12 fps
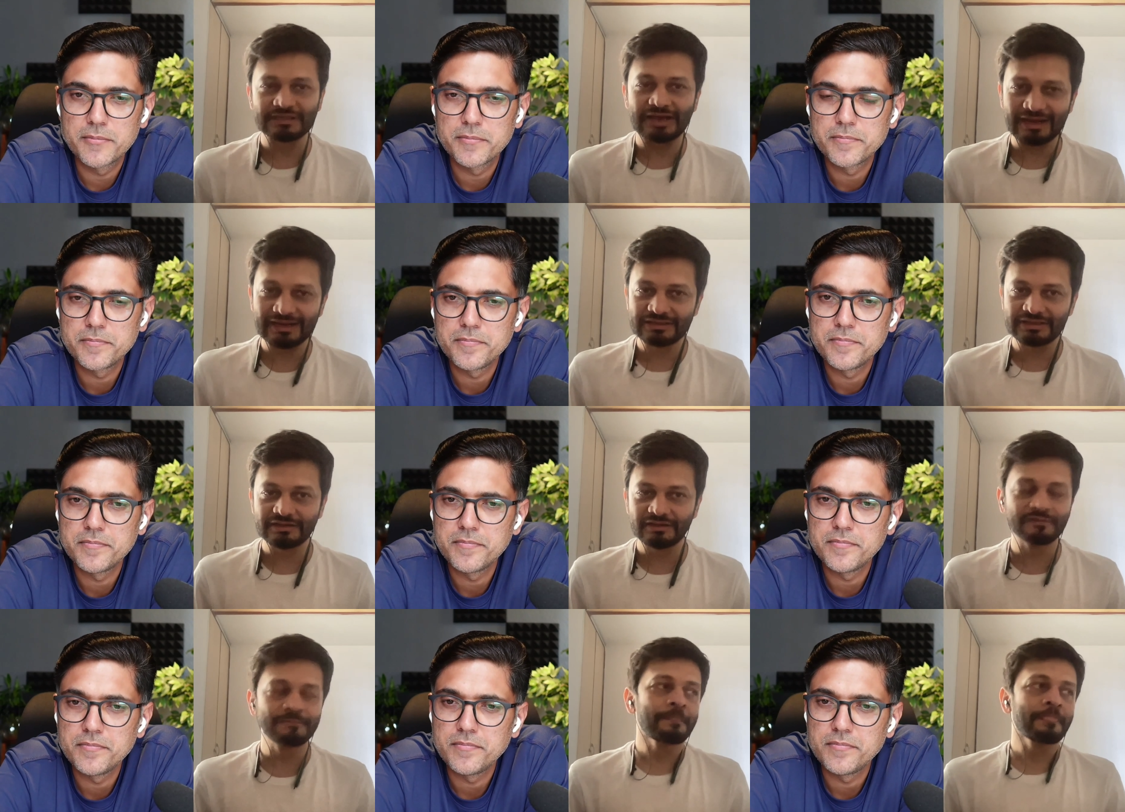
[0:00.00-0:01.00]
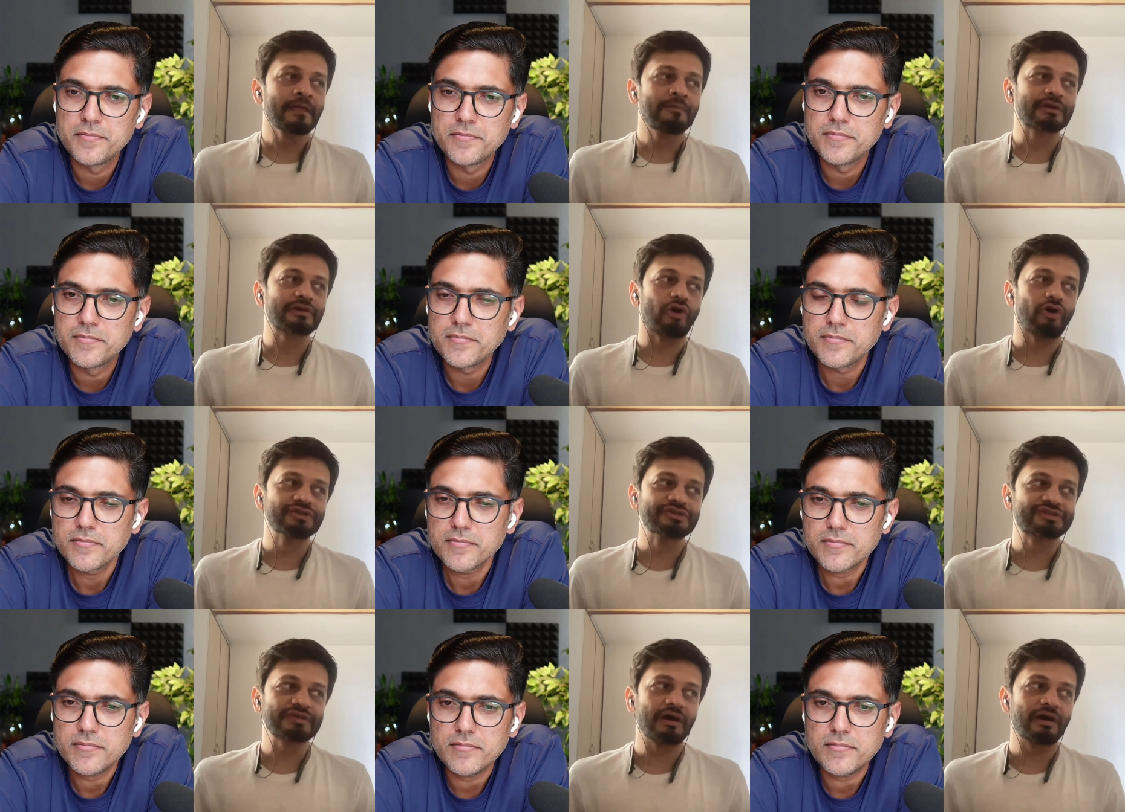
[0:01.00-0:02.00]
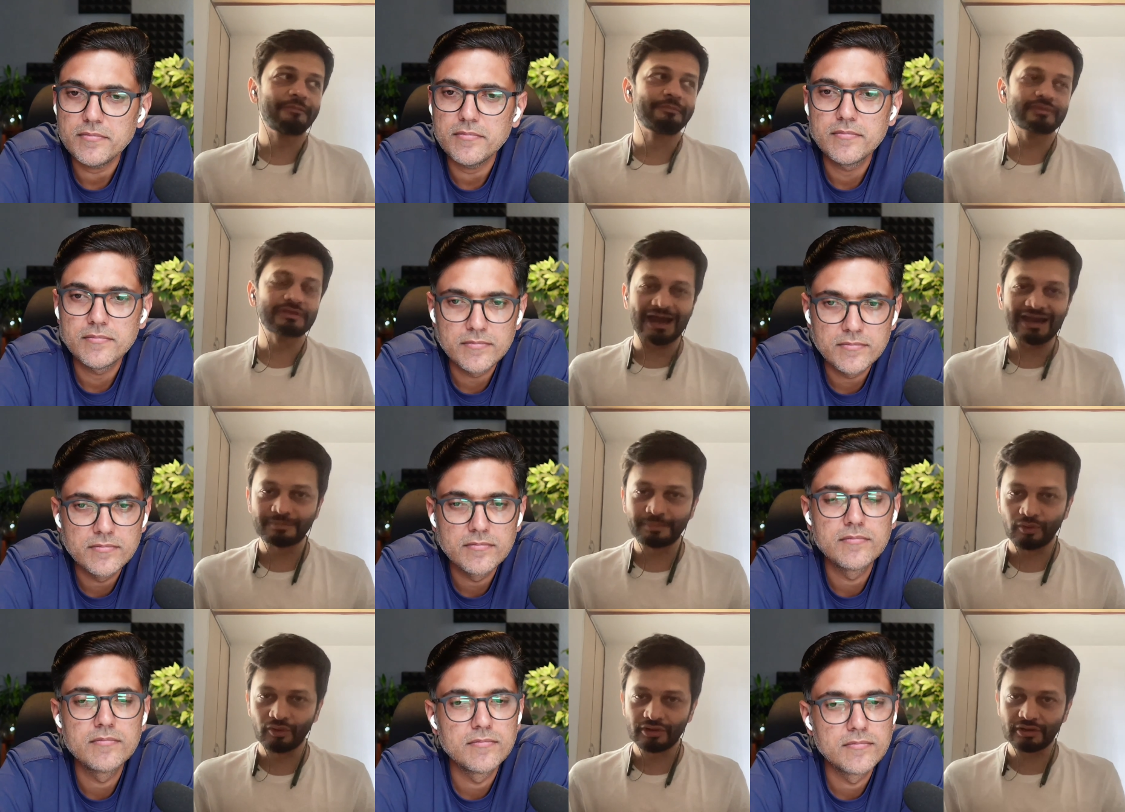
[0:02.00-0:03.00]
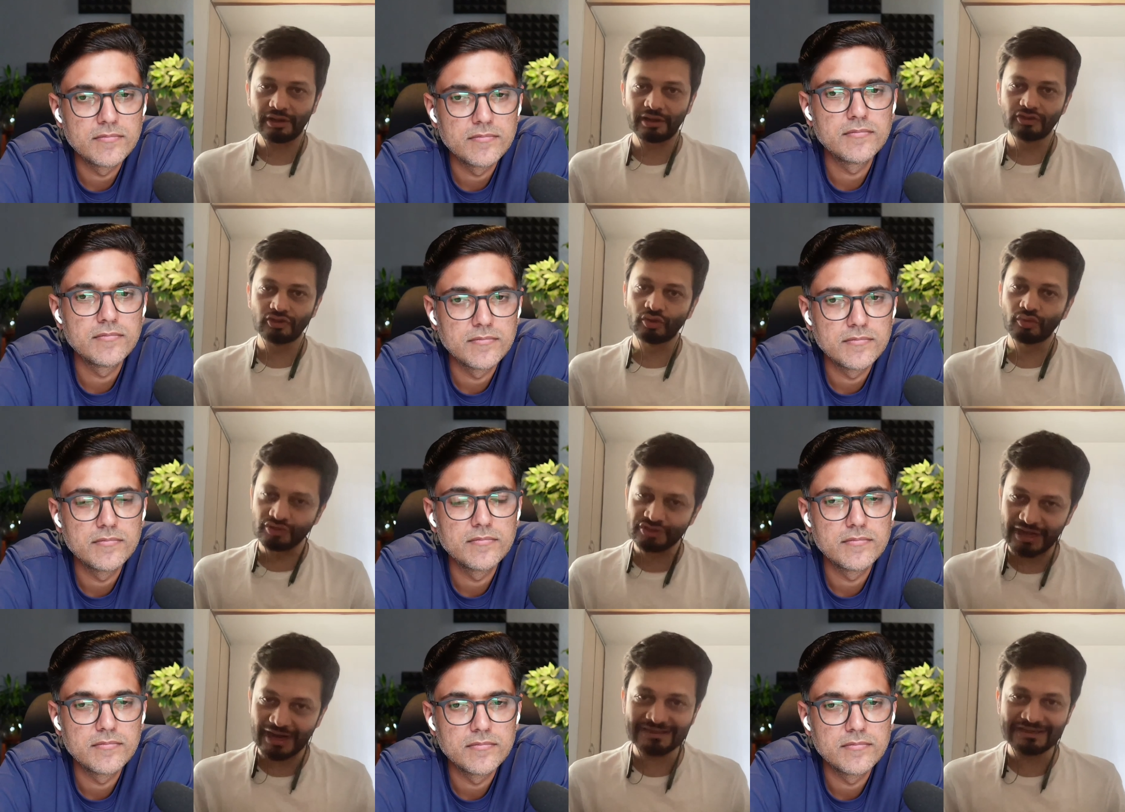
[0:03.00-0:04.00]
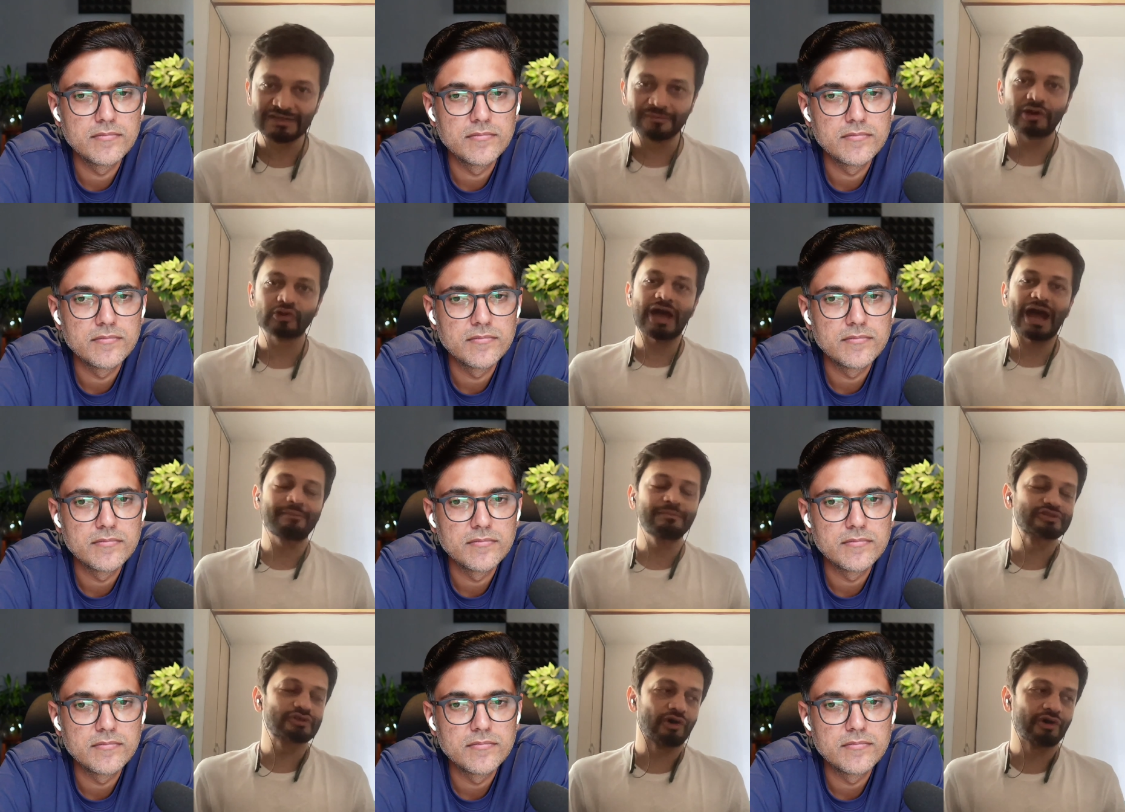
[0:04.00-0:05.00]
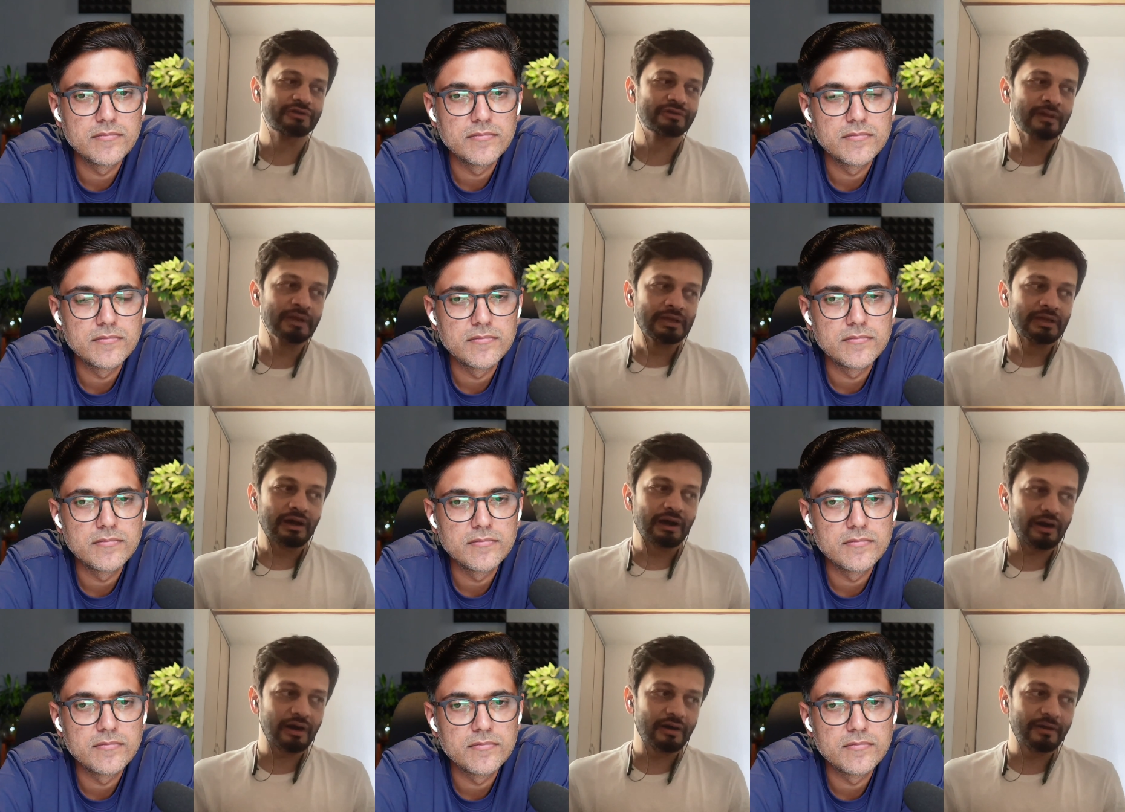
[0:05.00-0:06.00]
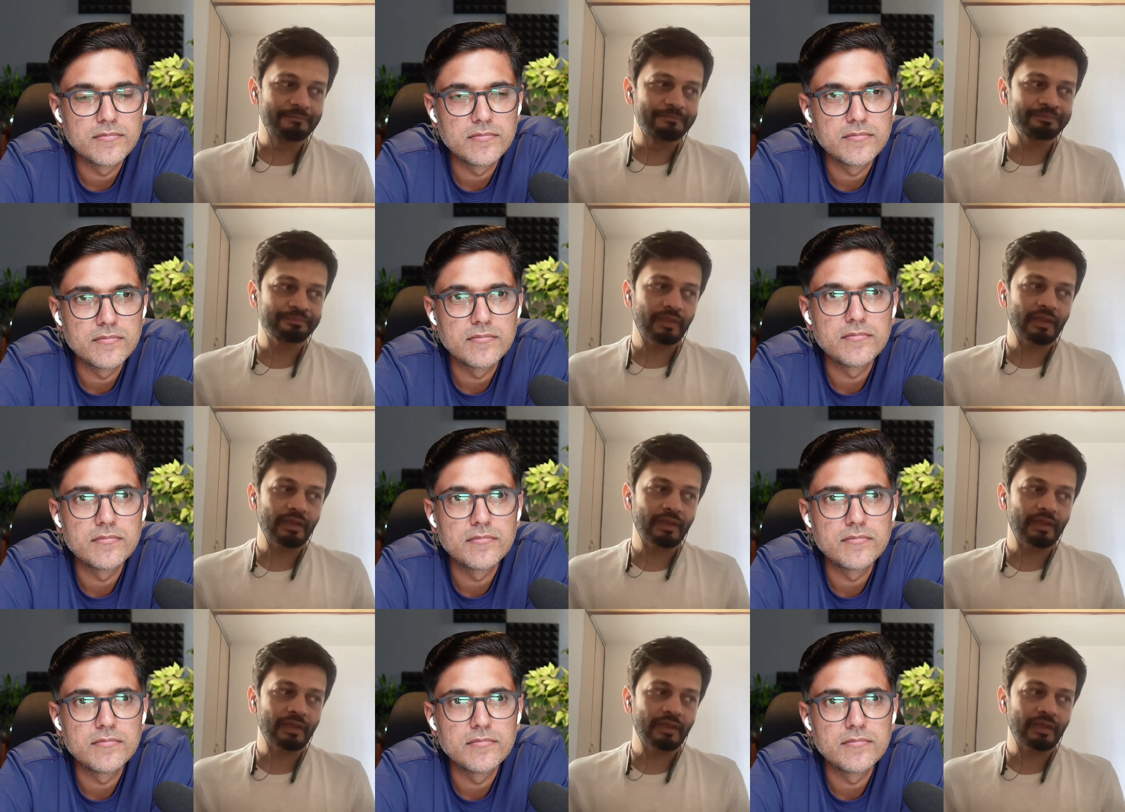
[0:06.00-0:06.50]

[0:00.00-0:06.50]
Speaker 1: that i didn't because um, that book you know was writing about amazon um,